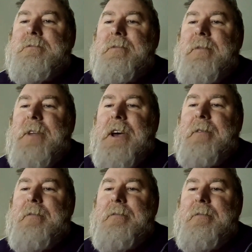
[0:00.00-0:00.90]
Yeah.
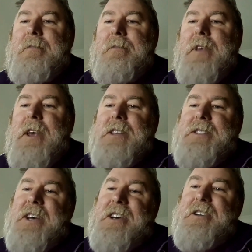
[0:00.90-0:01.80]

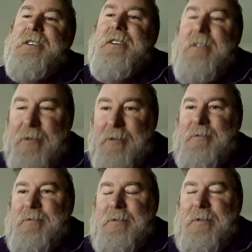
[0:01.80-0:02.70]
So
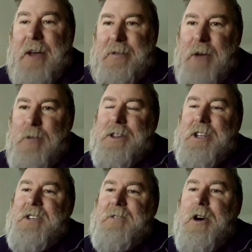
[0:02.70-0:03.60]
that one
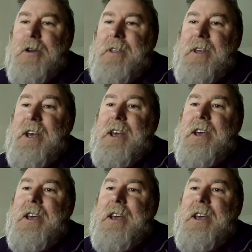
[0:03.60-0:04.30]
that you've got there,